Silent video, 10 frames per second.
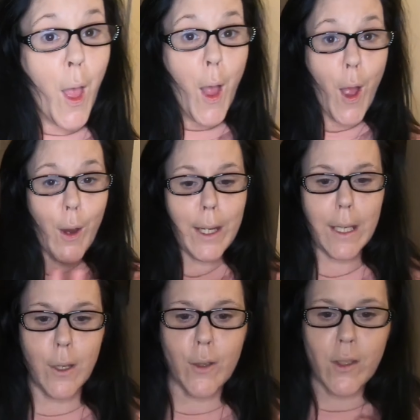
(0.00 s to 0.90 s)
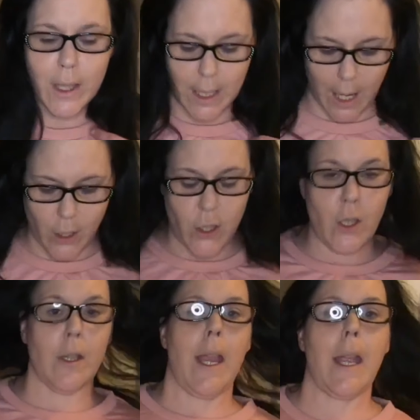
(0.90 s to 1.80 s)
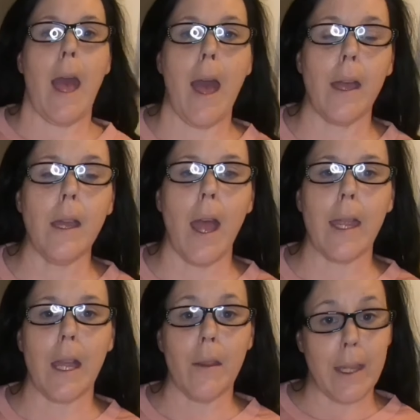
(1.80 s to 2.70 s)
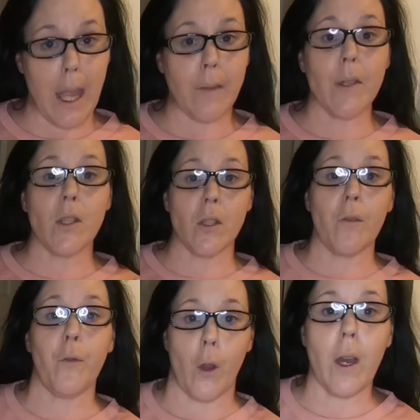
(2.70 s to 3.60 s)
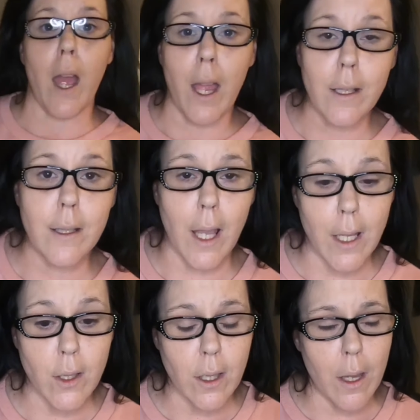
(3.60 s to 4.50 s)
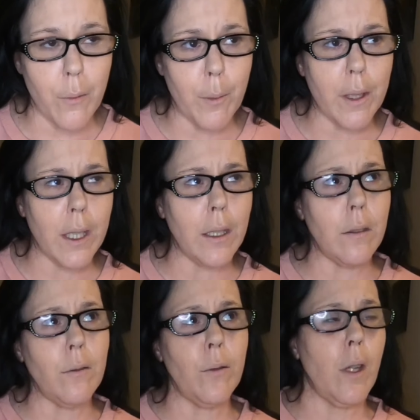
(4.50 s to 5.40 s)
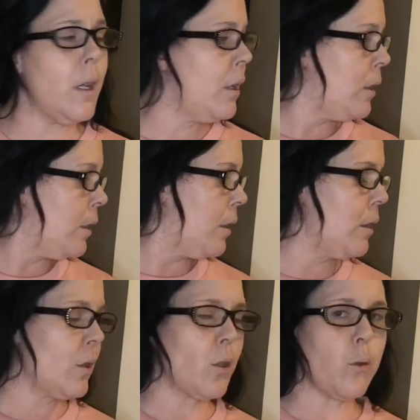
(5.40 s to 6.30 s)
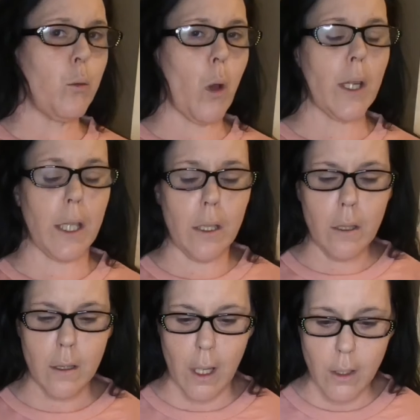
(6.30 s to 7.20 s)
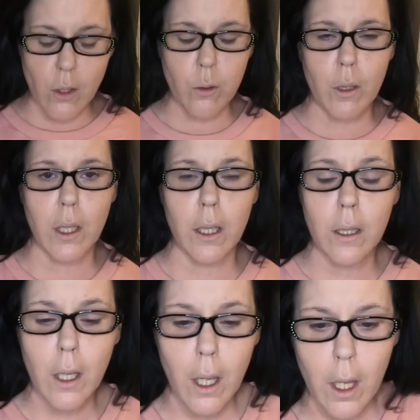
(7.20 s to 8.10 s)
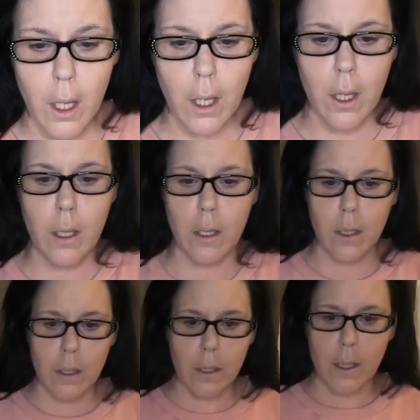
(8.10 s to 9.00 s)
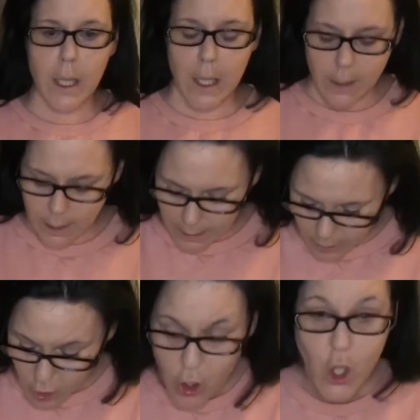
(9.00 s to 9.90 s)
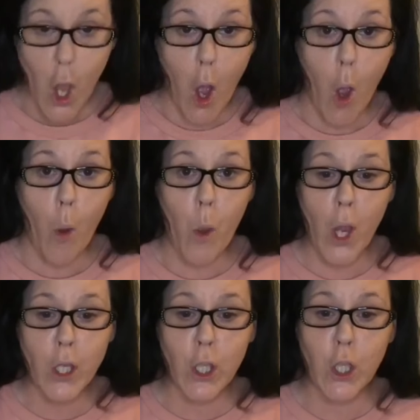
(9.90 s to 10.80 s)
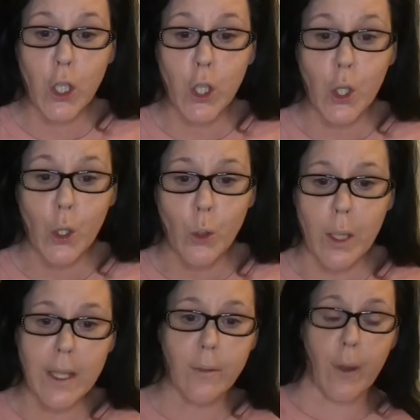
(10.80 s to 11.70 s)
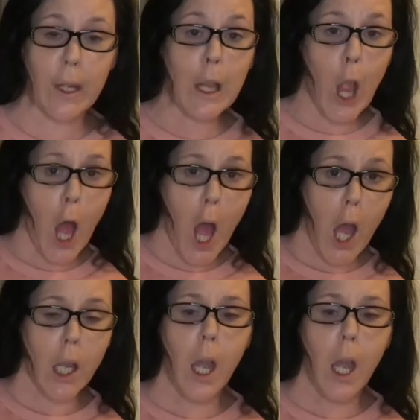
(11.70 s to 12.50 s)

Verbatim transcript: All right, here's the next shirt I got. I got, again, this is a 4X size, I believe, 20, size 20. It is so cute. It's very long.